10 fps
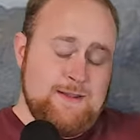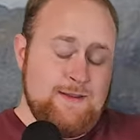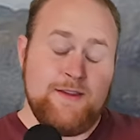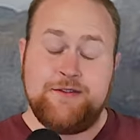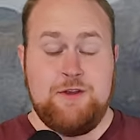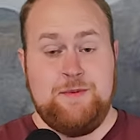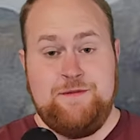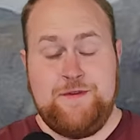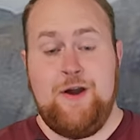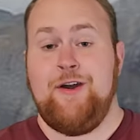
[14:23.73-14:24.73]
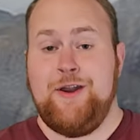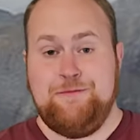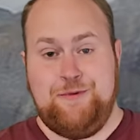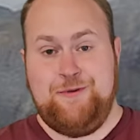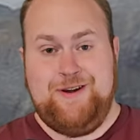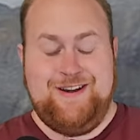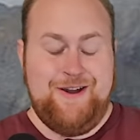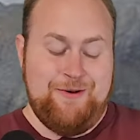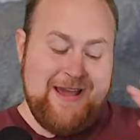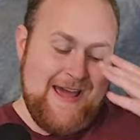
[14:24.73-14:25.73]
This is going to be very important,
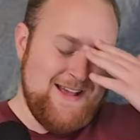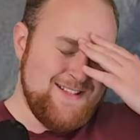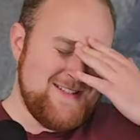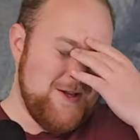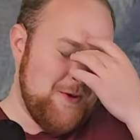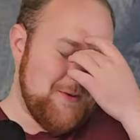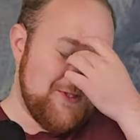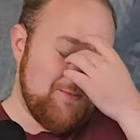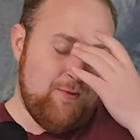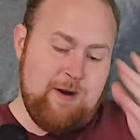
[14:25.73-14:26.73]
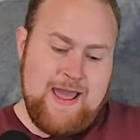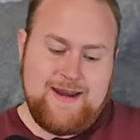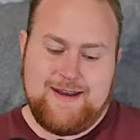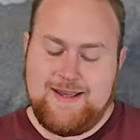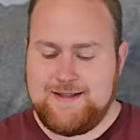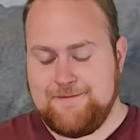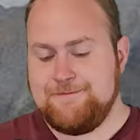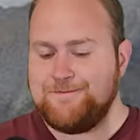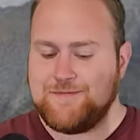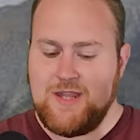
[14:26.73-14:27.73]
okay? So Spren
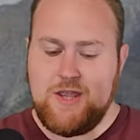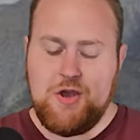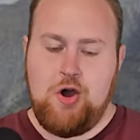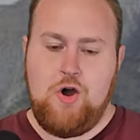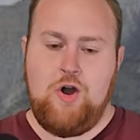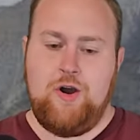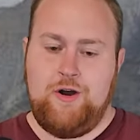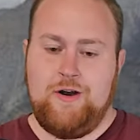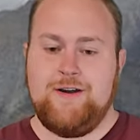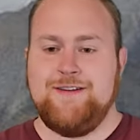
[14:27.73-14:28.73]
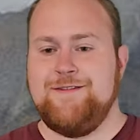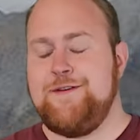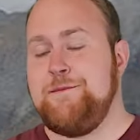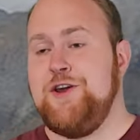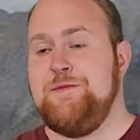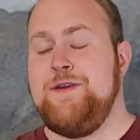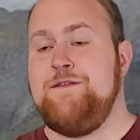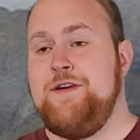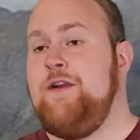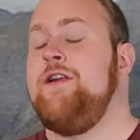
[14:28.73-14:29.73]
are, I'm going to be
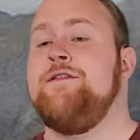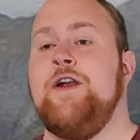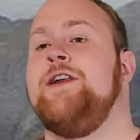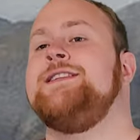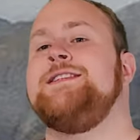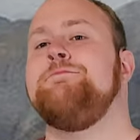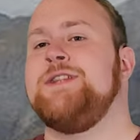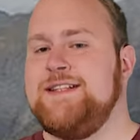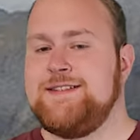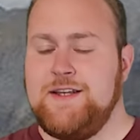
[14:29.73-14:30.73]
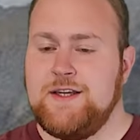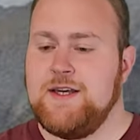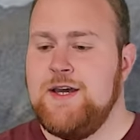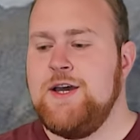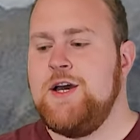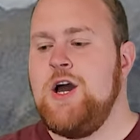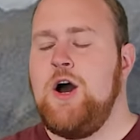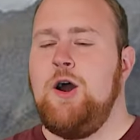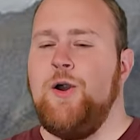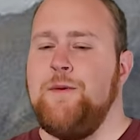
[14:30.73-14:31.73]
very simplistic,
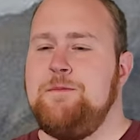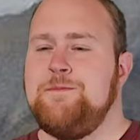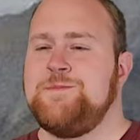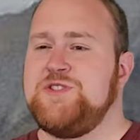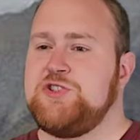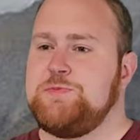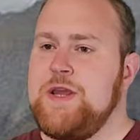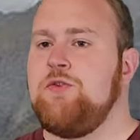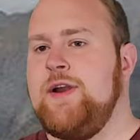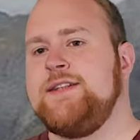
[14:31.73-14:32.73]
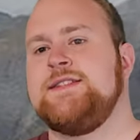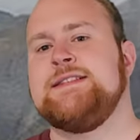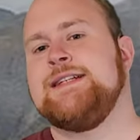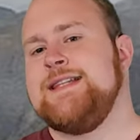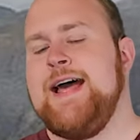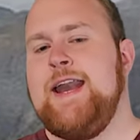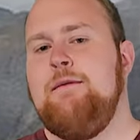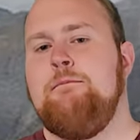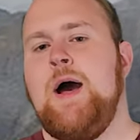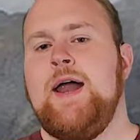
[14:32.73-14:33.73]
are spirits that
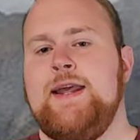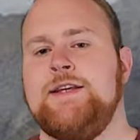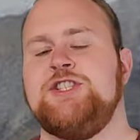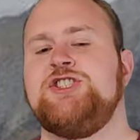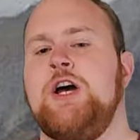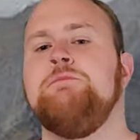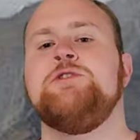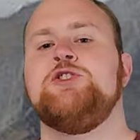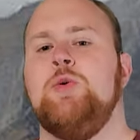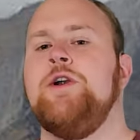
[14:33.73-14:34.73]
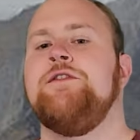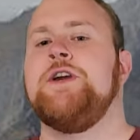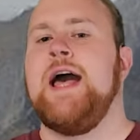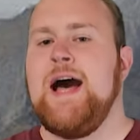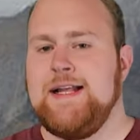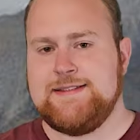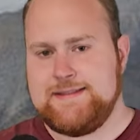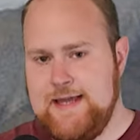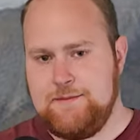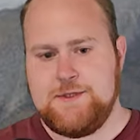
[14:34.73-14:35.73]
embody some sort of
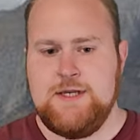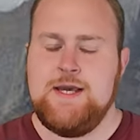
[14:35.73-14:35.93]
concept.